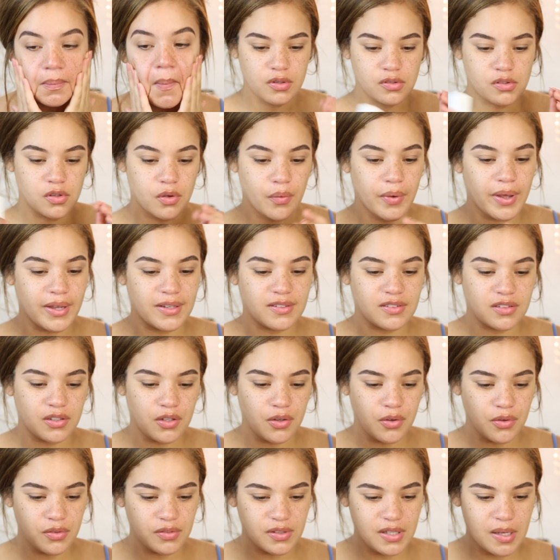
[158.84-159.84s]
So
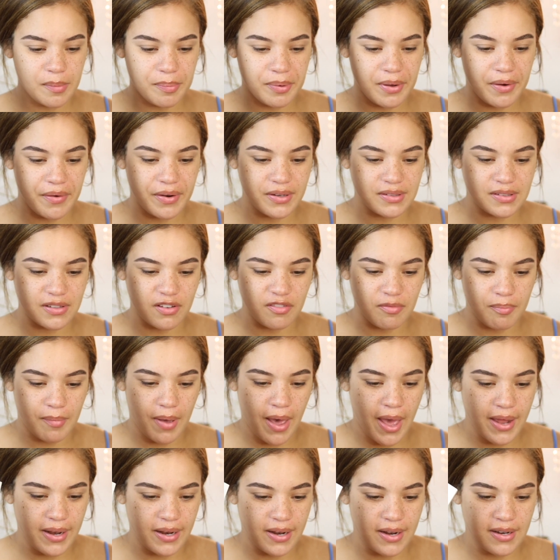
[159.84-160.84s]
excuse the appearance of
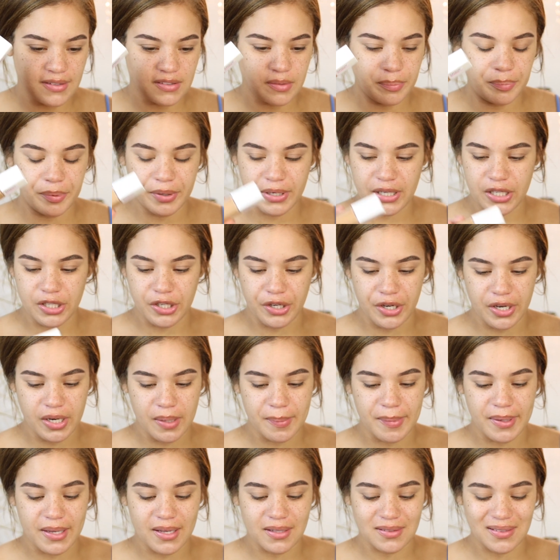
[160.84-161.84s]
mine. It is pretty
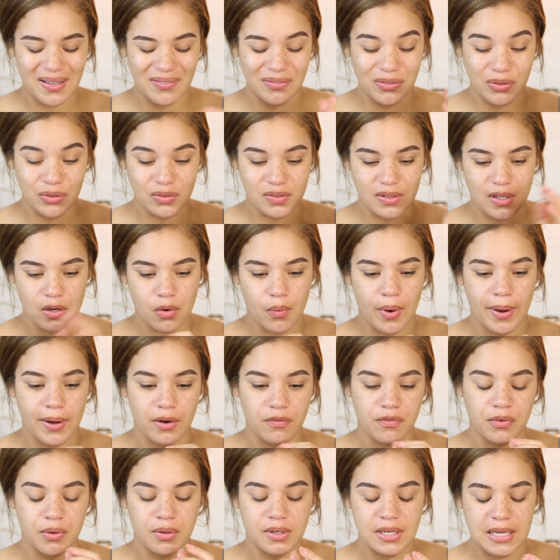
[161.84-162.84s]
dirty because I've used it quite
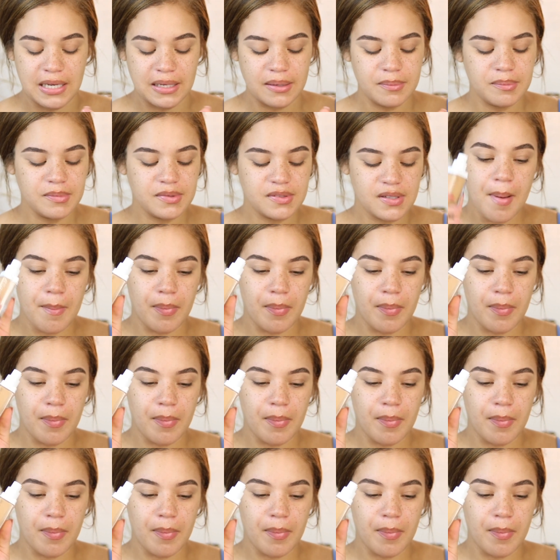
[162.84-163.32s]
a few times.